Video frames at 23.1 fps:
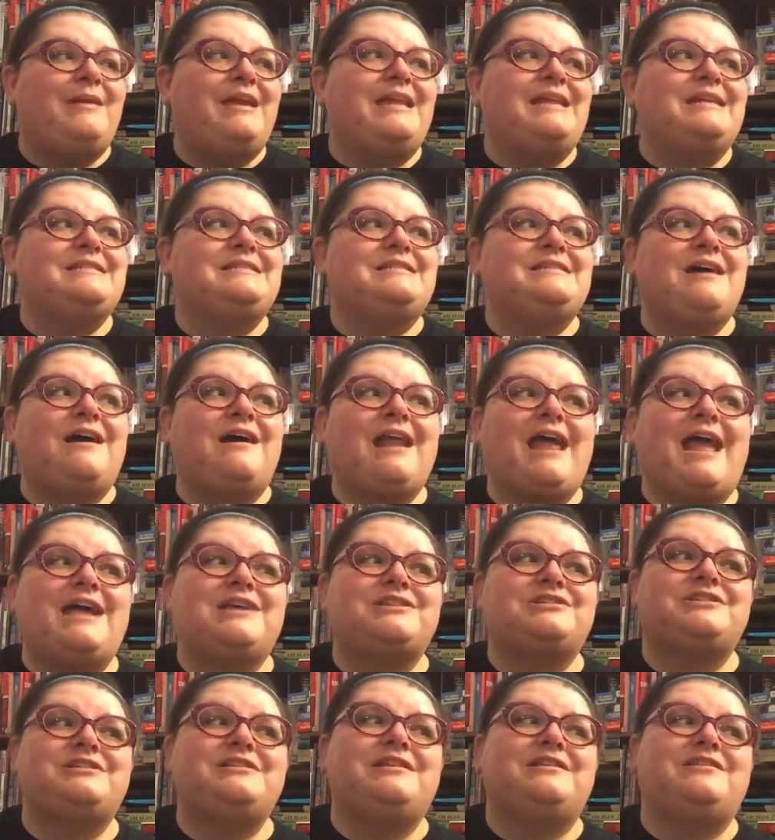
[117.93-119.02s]
It is not
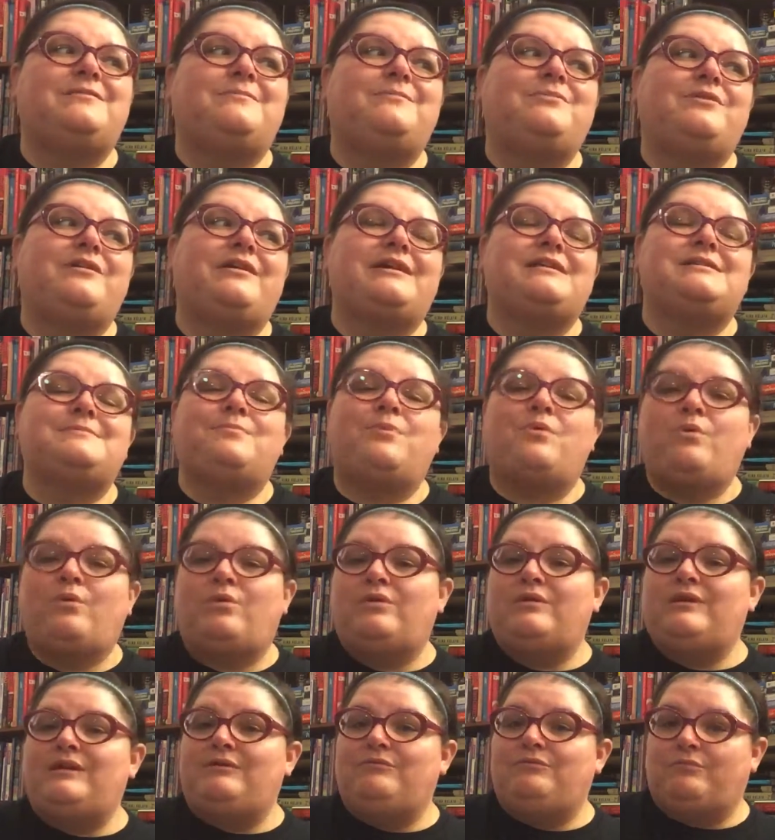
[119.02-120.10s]
actually that the book is
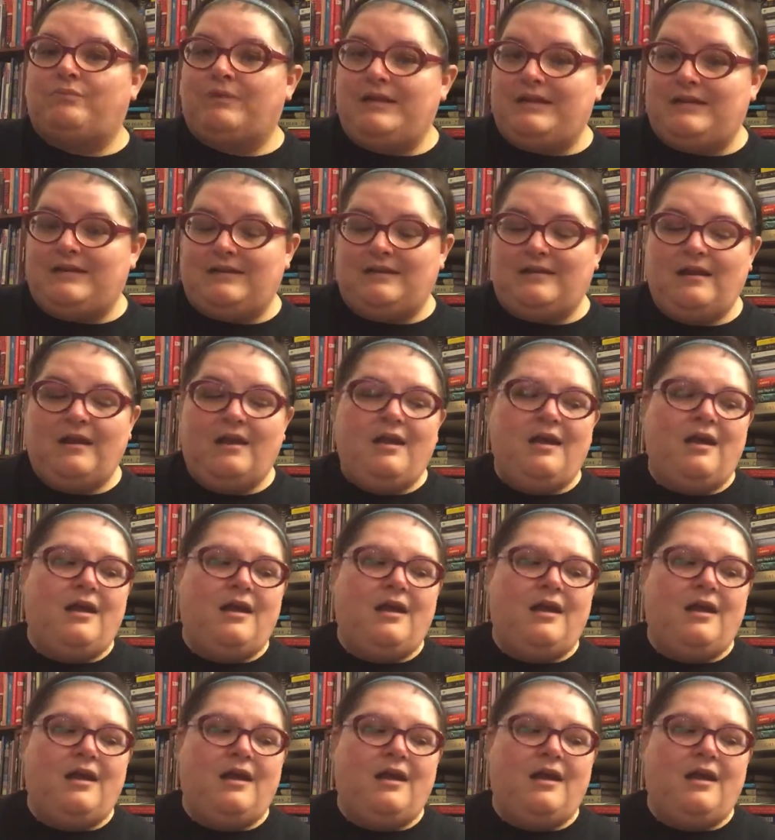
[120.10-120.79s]
poorly written.